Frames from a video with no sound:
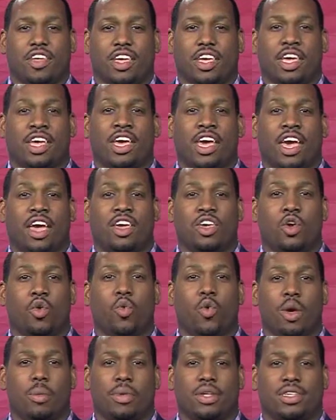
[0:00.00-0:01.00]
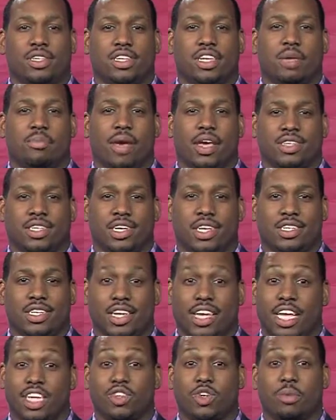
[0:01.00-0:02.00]
NKU women's team has hit the
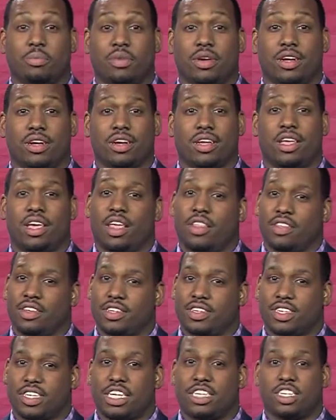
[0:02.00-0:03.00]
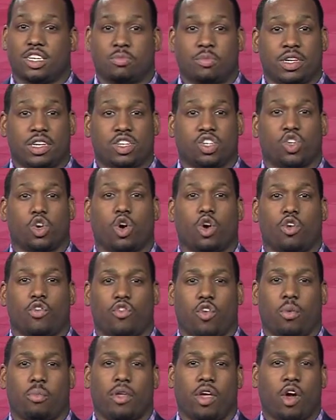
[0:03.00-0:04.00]
injury bug. This season has been a struggle
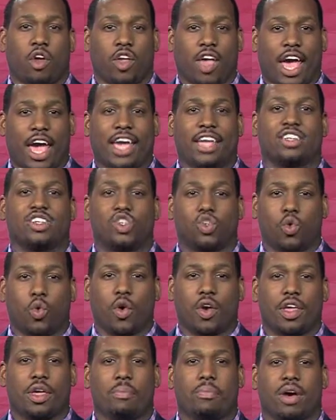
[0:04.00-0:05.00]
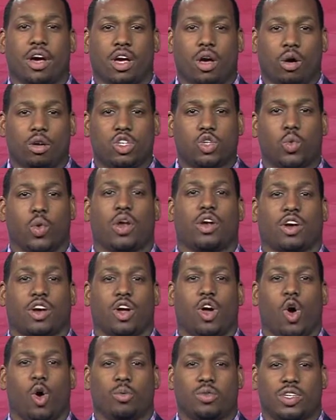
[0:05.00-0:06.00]
for them. They're only 8-20, but Coach Whitaker
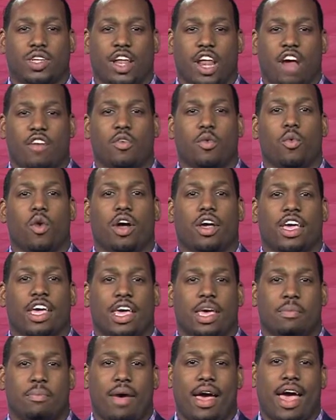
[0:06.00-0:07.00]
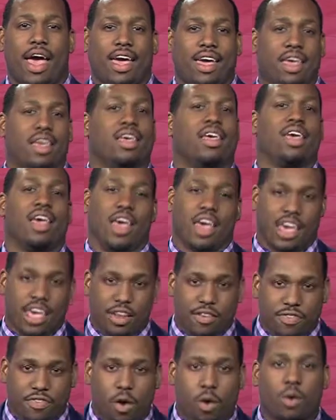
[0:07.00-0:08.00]
hopes that everyone can get back and get
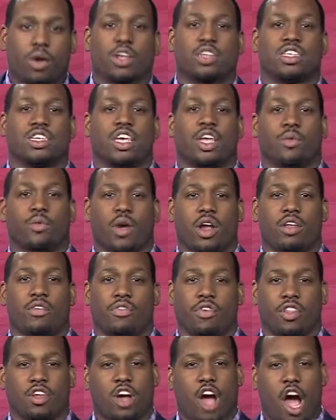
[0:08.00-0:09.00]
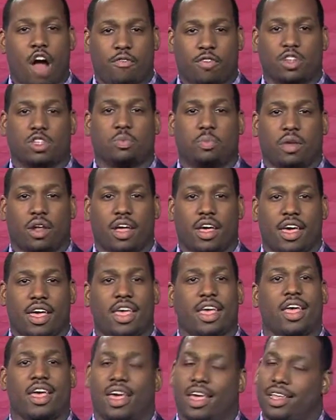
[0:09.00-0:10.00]
focused and get ready for the conference play,
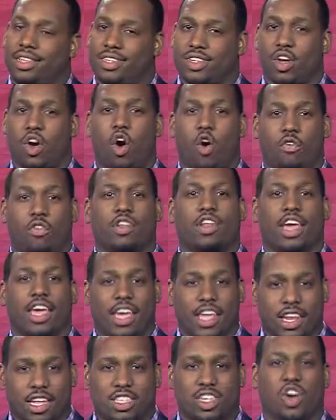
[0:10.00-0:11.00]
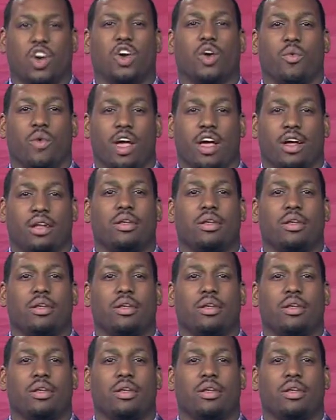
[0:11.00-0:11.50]
and so hopefully they can get it turned around.